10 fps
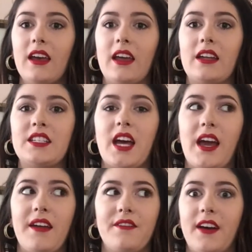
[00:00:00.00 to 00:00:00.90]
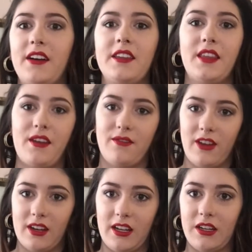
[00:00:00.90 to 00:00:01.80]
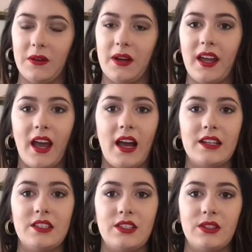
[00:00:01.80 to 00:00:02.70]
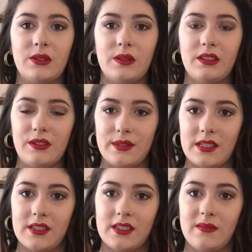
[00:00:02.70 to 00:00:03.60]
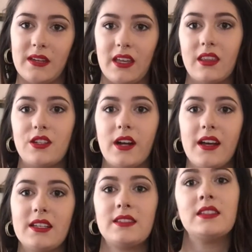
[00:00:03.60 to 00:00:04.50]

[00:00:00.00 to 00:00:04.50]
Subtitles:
and I fell in love and I knew I had to use it to make the dress.